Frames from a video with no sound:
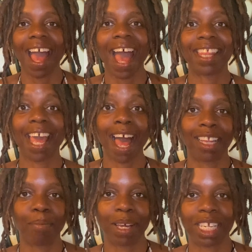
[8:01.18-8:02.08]
and the
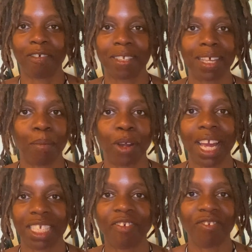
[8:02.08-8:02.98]
element of summer
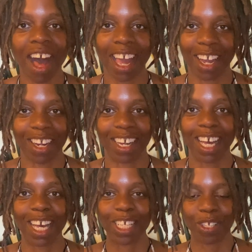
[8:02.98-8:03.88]
is fire.
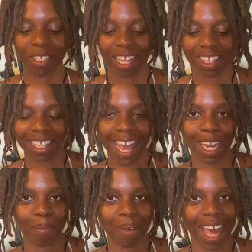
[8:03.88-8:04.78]
So to light
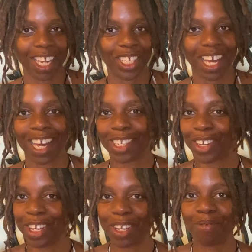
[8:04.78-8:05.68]
a match under
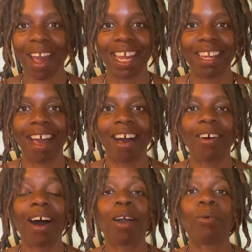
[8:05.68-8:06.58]
you right
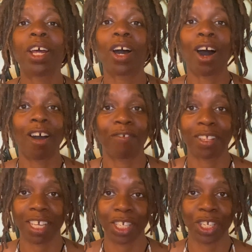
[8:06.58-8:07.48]
now, I want to offer
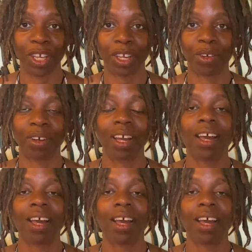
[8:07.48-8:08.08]
this to you.